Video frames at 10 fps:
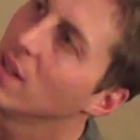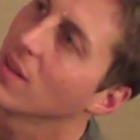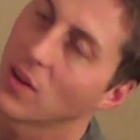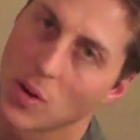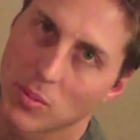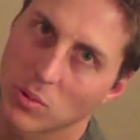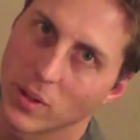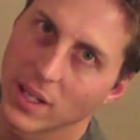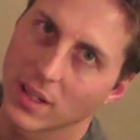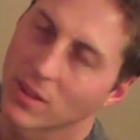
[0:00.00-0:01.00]
the upper
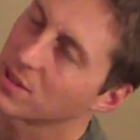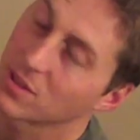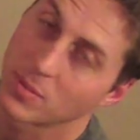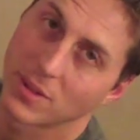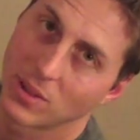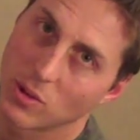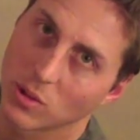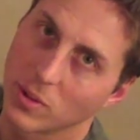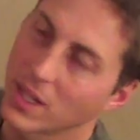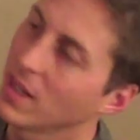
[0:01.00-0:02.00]
wing, or excuse me, the
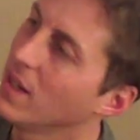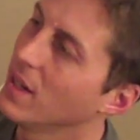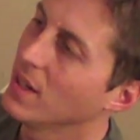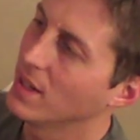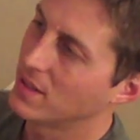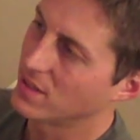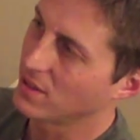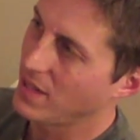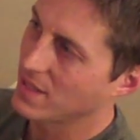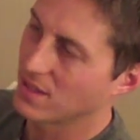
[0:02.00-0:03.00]
lower wing, it
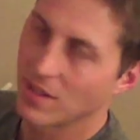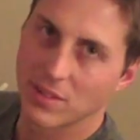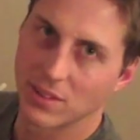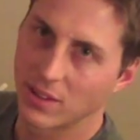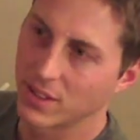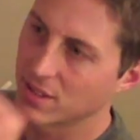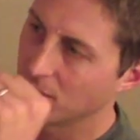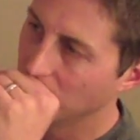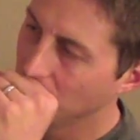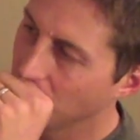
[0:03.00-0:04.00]
still has enough clearance.
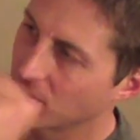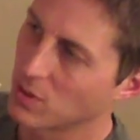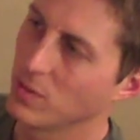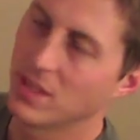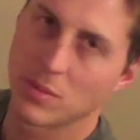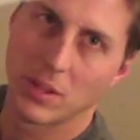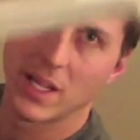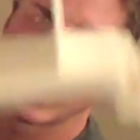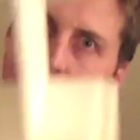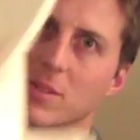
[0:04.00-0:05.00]
So when this
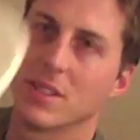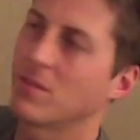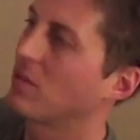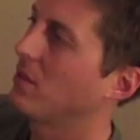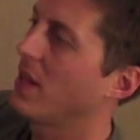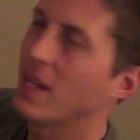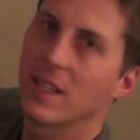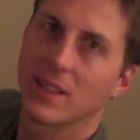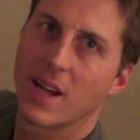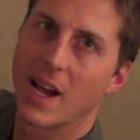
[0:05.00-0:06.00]
plane comes in for a landing
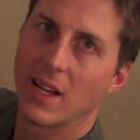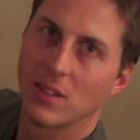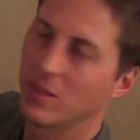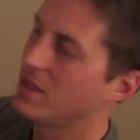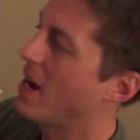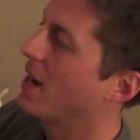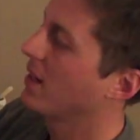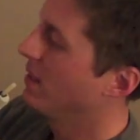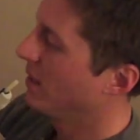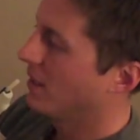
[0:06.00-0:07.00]
at the high angle of attack
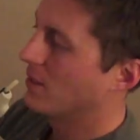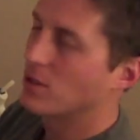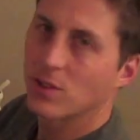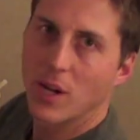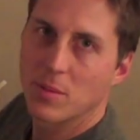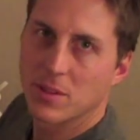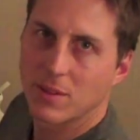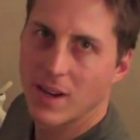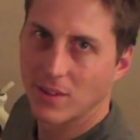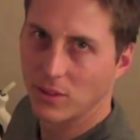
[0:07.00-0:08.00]
and scrapes the
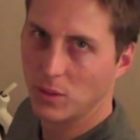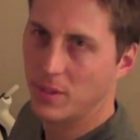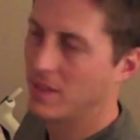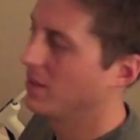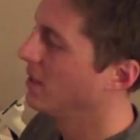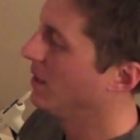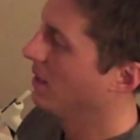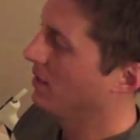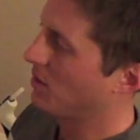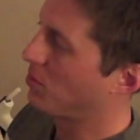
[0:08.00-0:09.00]
ground a little bit,
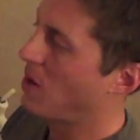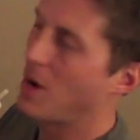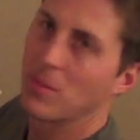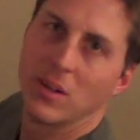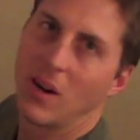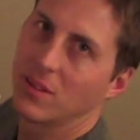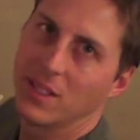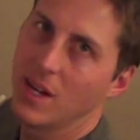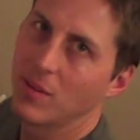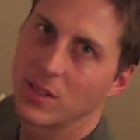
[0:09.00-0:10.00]
the prop hardly
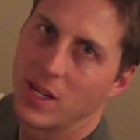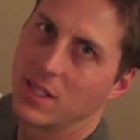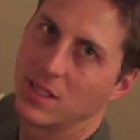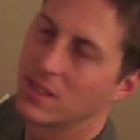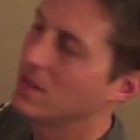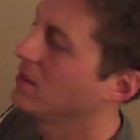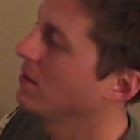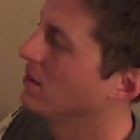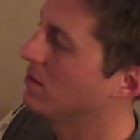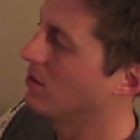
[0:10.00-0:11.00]
ever touches.
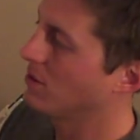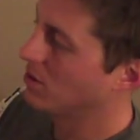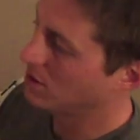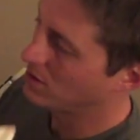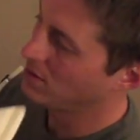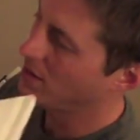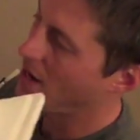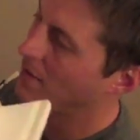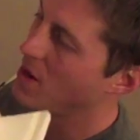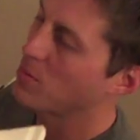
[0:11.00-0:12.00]
So you still
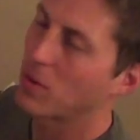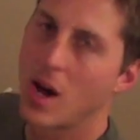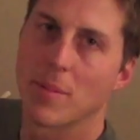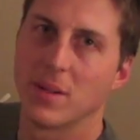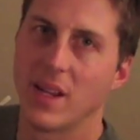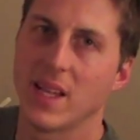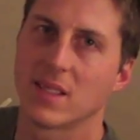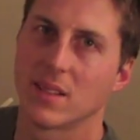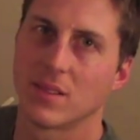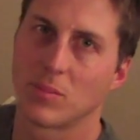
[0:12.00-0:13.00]
have that prop nice
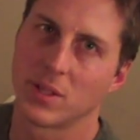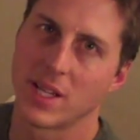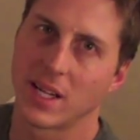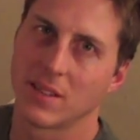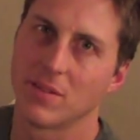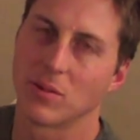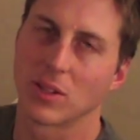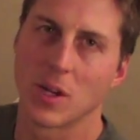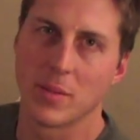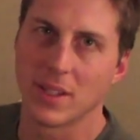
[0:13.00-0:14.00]
and protected for
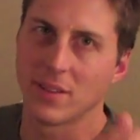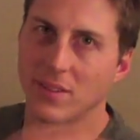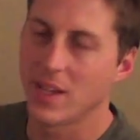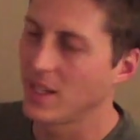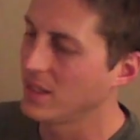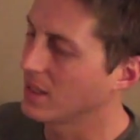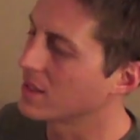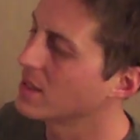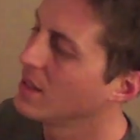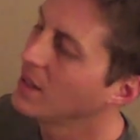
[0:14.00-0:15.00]
coming in on
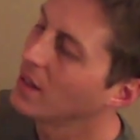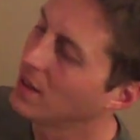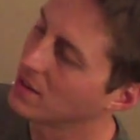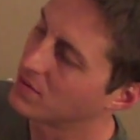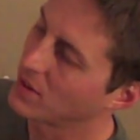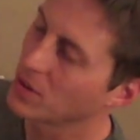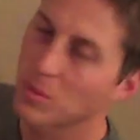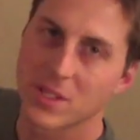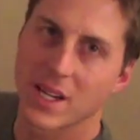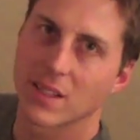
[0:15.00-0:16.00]
landings. It's fairly
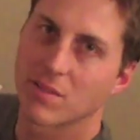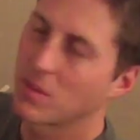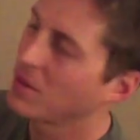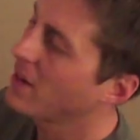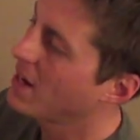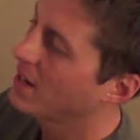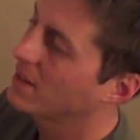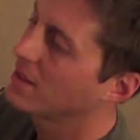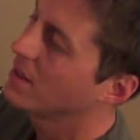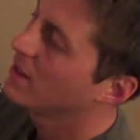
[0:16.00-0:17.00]
protected from your
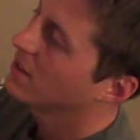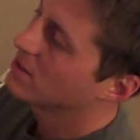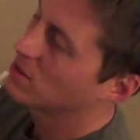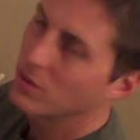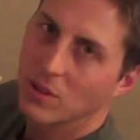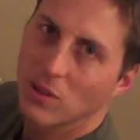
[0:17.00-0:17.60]
hand, so when you're